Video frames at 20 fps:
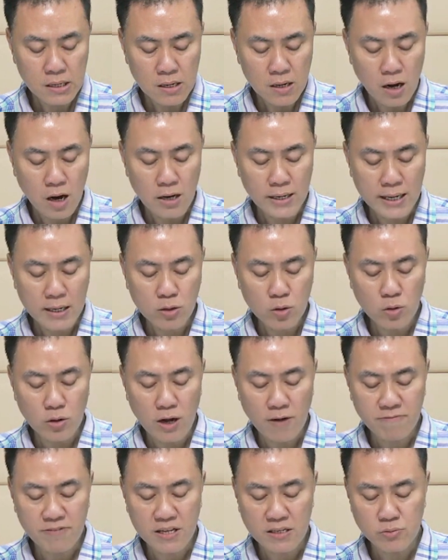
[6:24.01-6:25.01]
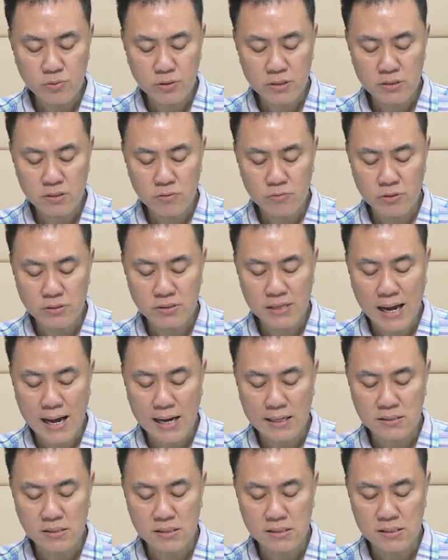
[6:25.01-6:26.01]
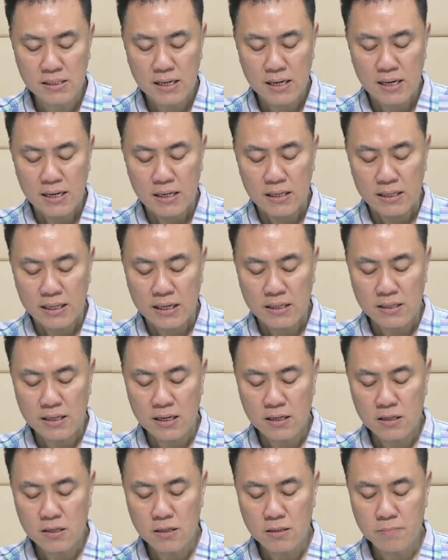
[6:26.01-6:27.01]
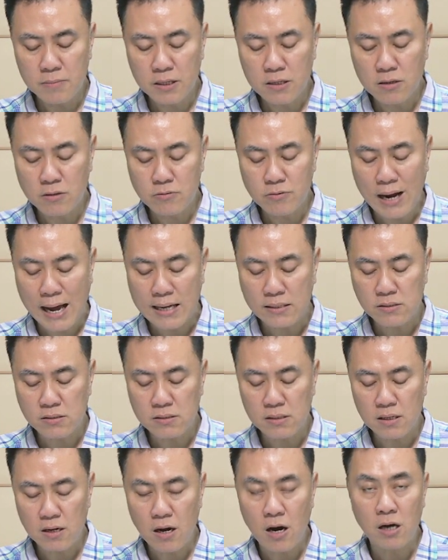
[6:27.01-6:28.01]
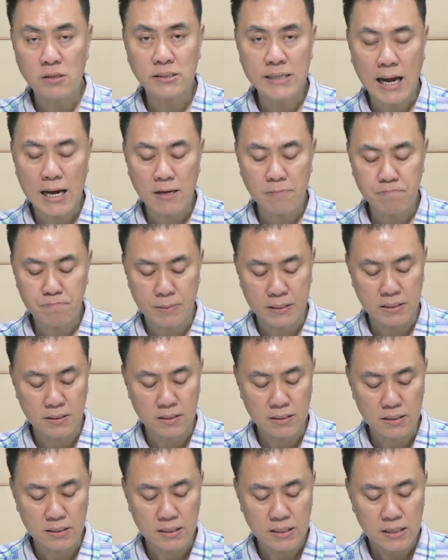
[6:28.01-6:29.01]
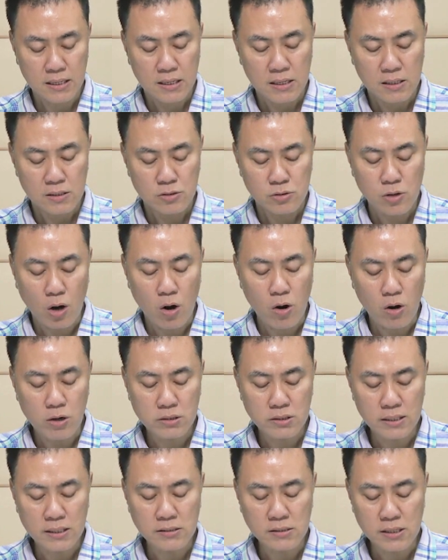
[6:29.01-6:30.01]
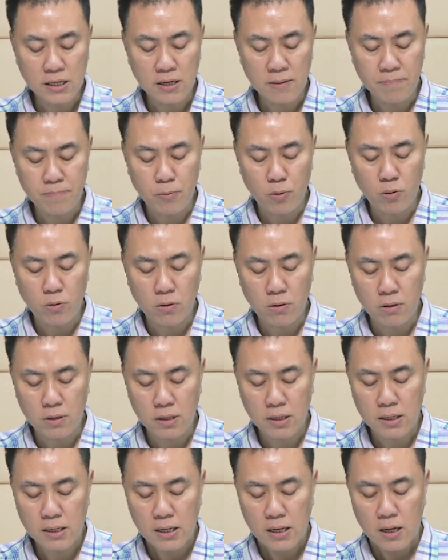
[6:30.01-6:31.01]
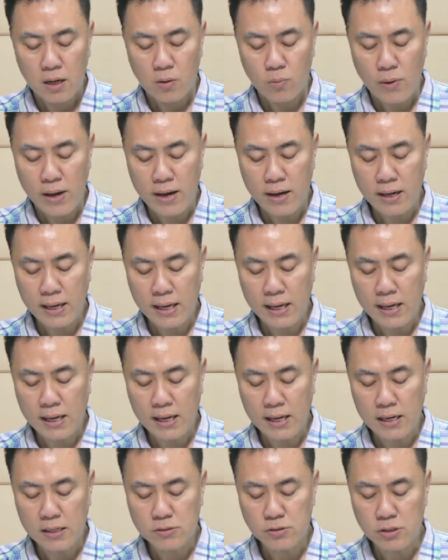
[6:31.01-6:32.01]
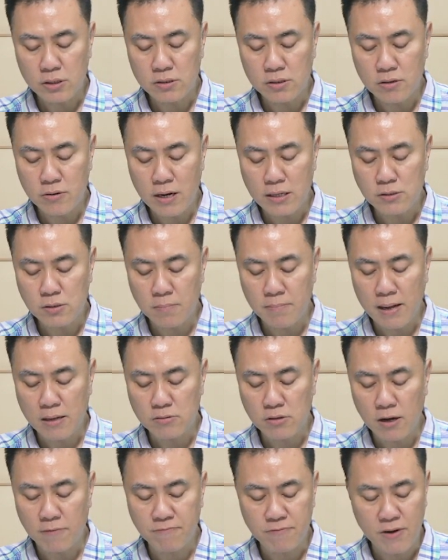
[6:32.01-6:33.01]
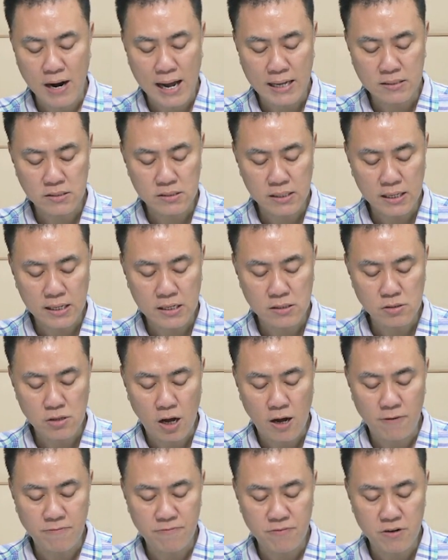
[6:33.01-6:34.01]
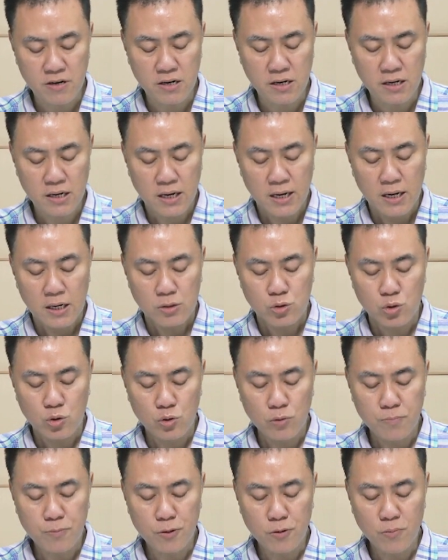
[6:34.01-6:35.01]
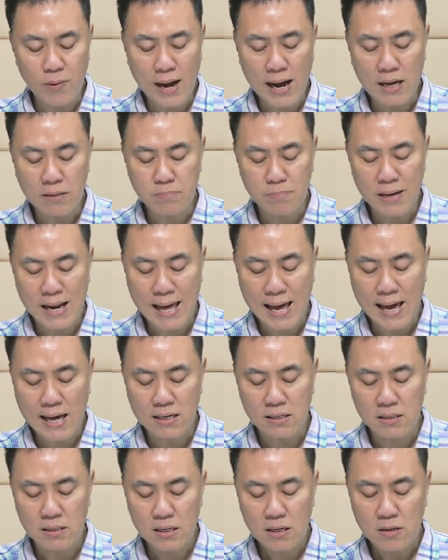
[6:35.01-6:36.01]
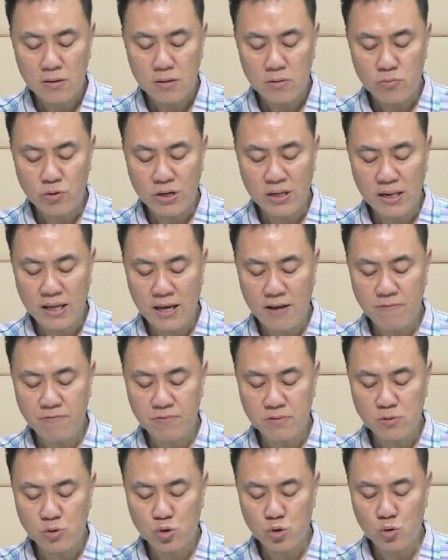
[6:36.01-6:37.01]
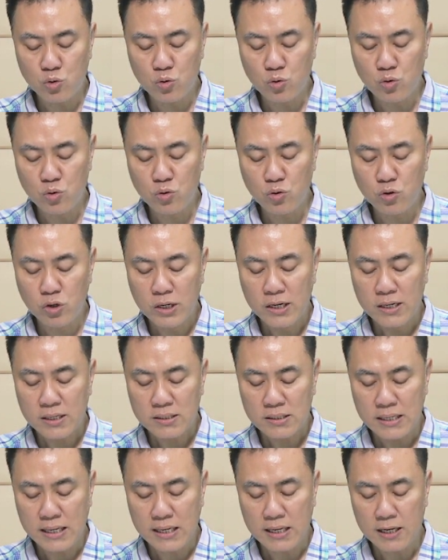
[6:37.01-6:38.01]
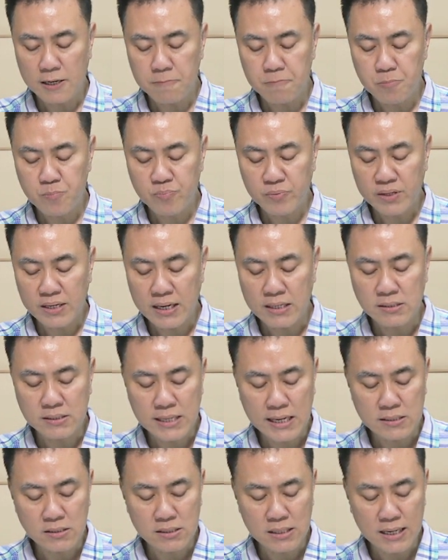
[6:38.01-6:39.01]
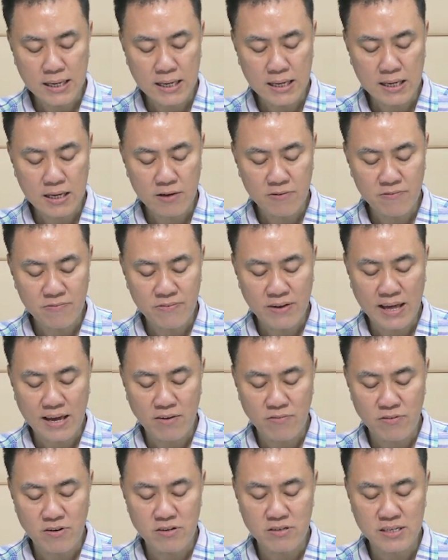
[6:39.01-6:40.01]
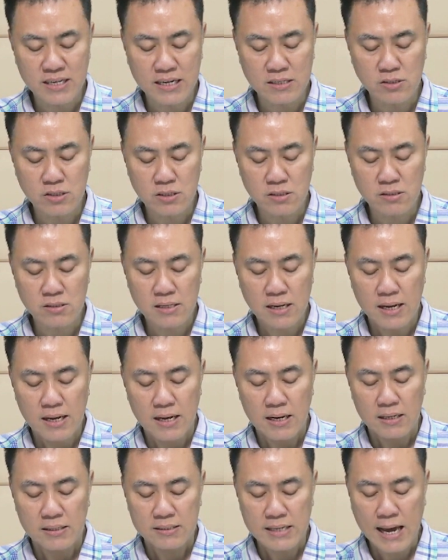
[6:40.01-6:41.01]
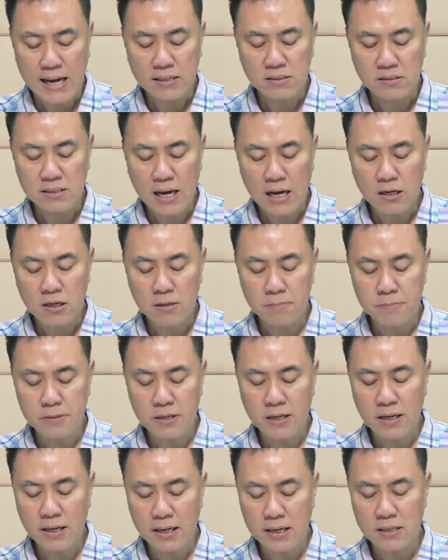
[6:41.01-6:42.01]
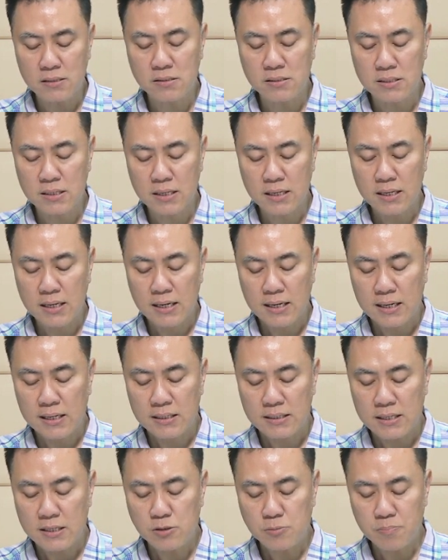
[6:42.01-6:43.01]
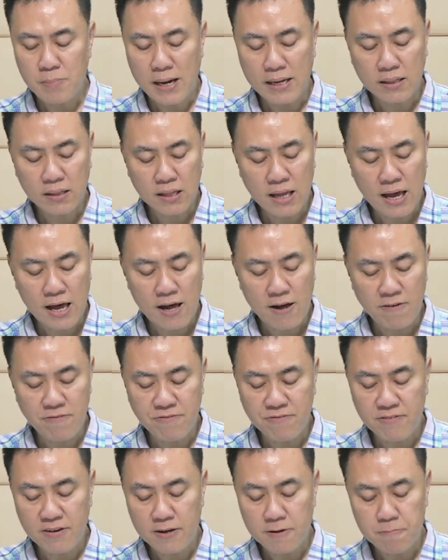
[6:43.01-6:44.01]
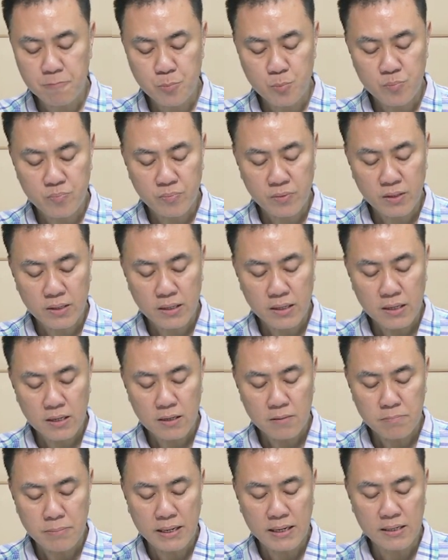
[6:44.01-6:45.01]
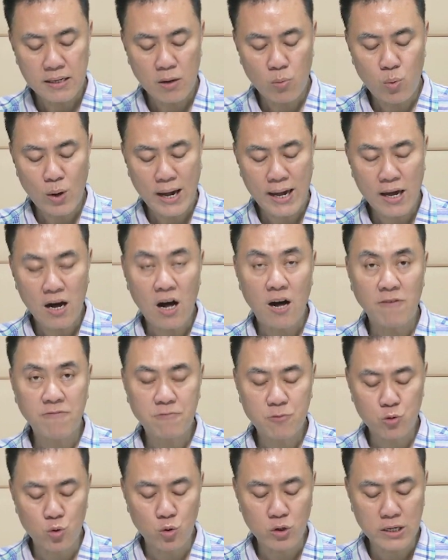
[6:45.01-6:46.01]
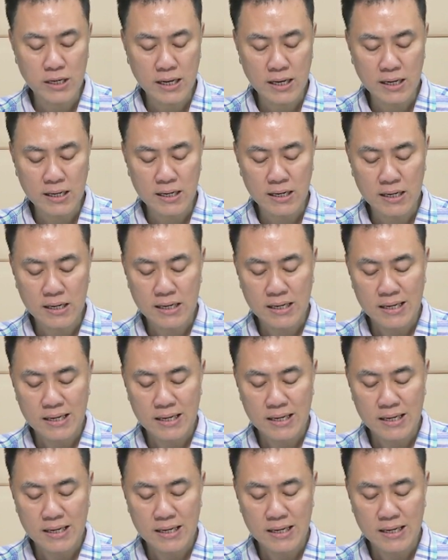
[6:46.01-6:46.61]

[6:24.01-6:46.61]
An echo of this resides in economical rice or chai peng stores in Singapore, where a generous amount of rice is offered to provide bland relief to the intensely flavored dishes that accompany it. This might have been a way of cooking